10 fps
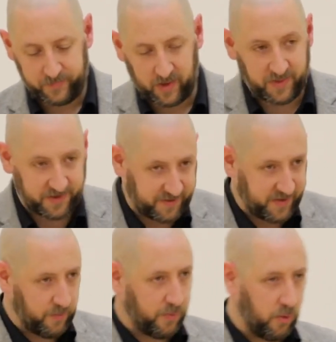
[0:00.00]
and this is
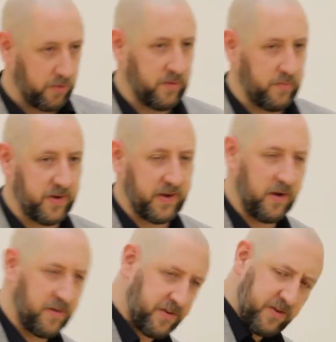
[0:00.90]
the important bit
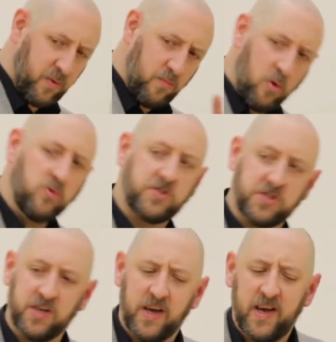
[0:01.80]
here. This is where
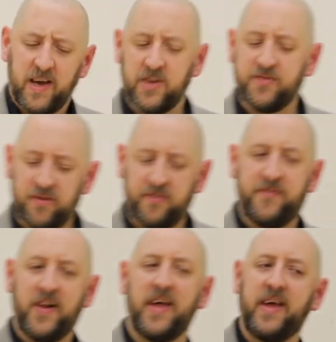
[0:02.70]
Moses is
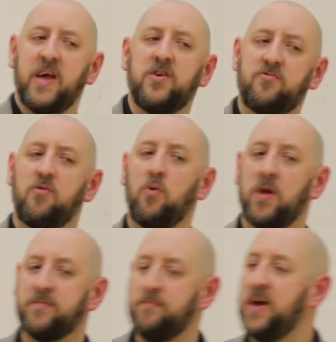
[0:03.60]
fulfilling his role
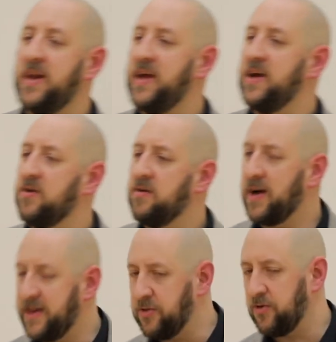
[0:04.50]
as mediator
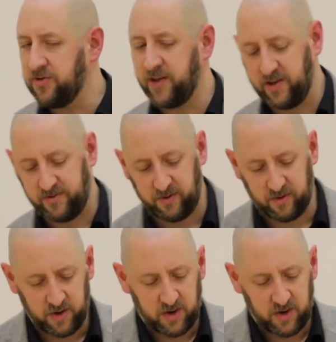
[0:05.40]
and intercessor.